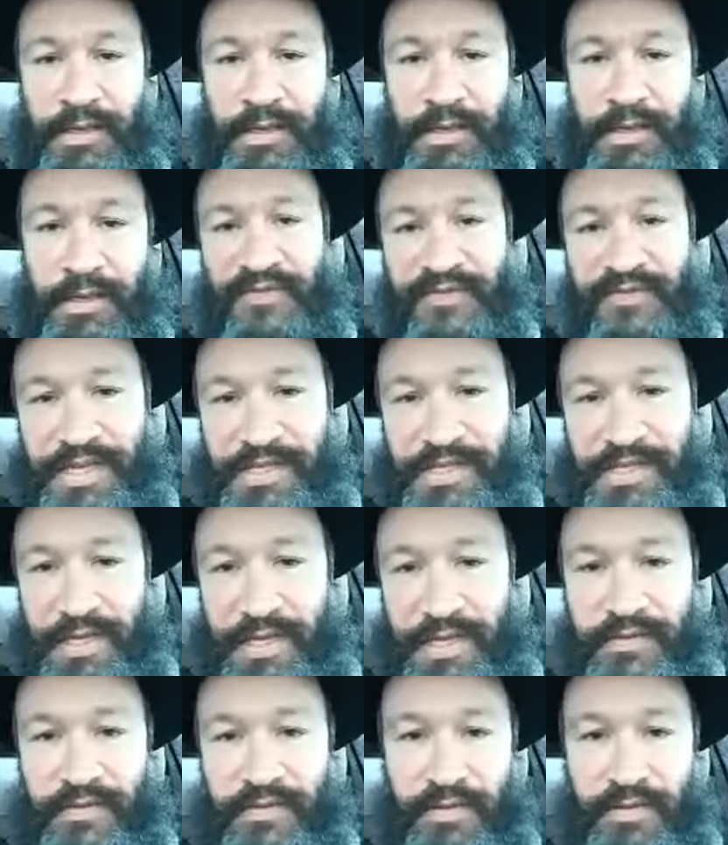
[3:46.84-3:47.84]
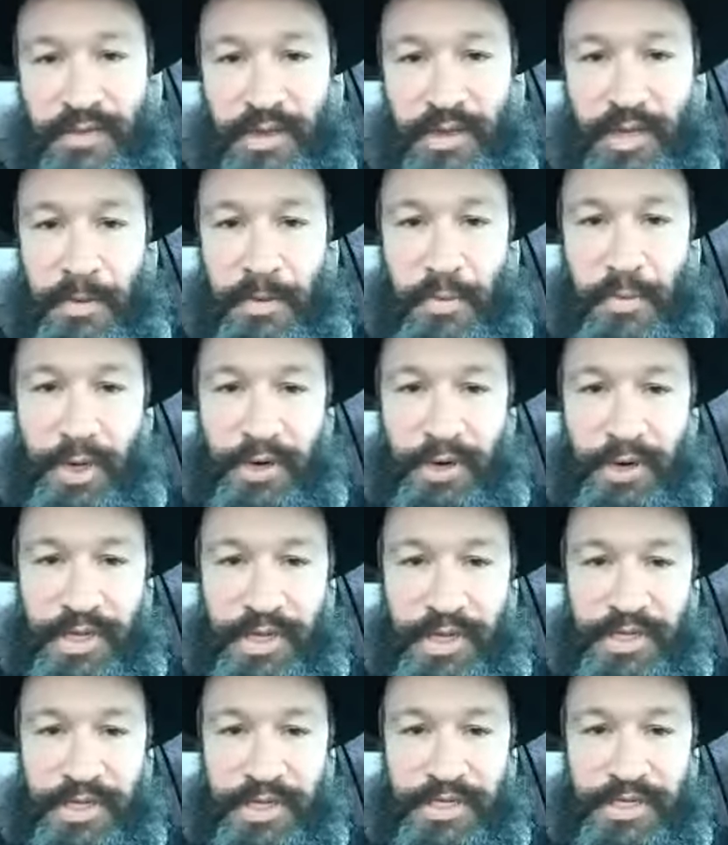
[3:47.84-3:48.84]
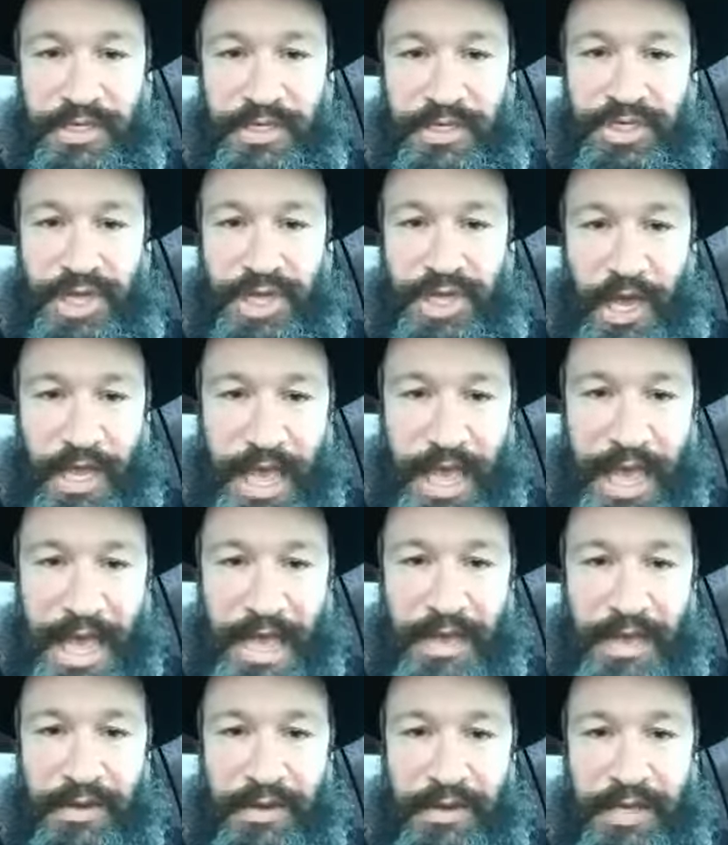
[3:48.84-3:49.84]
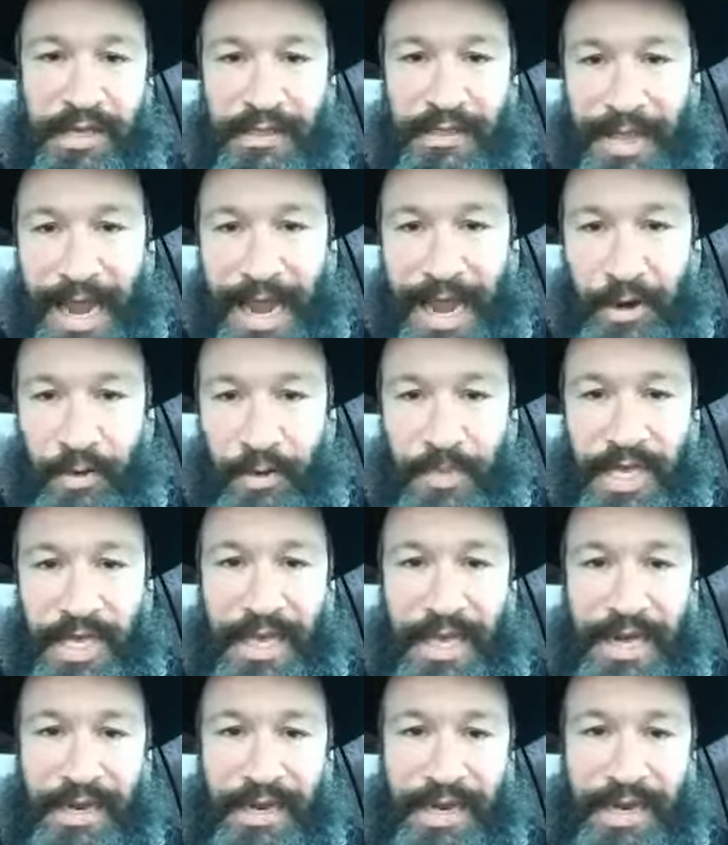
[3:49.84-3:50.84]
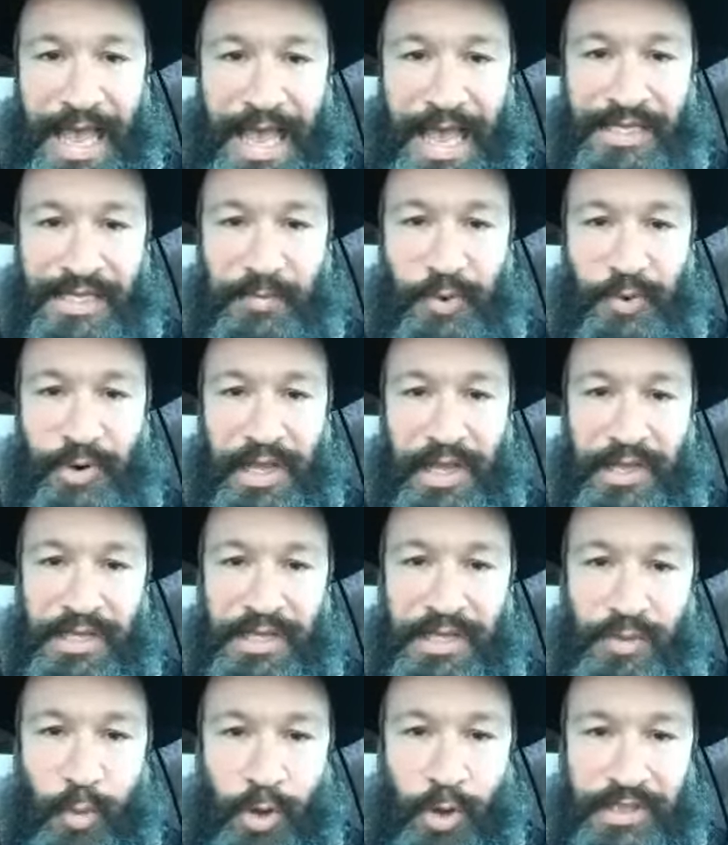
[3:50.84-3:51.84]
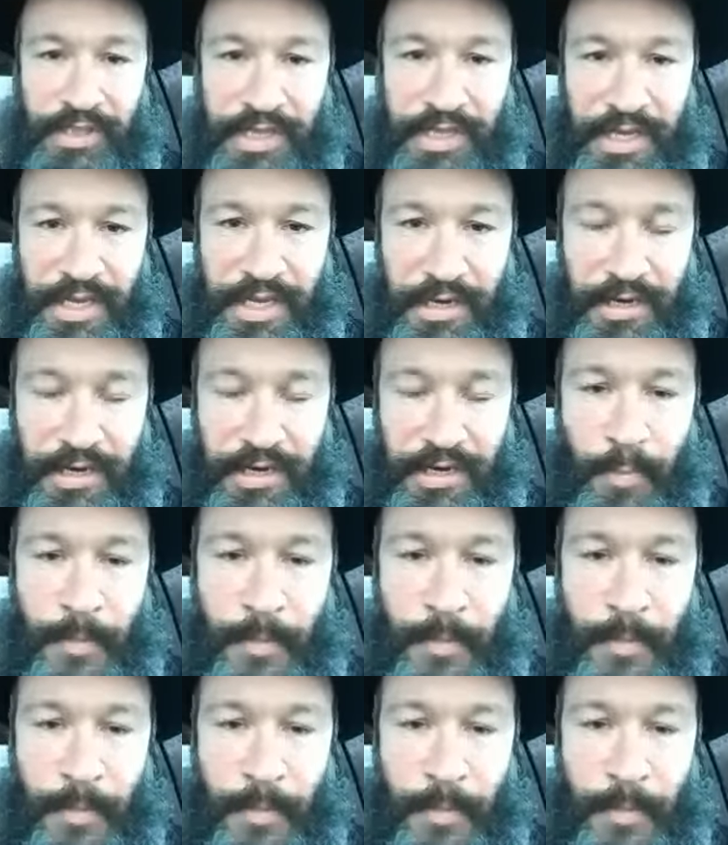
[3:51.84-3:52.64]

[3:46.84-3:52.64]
to visit the communities in Cheyenne, in Laramie, and in Casper at least once a year.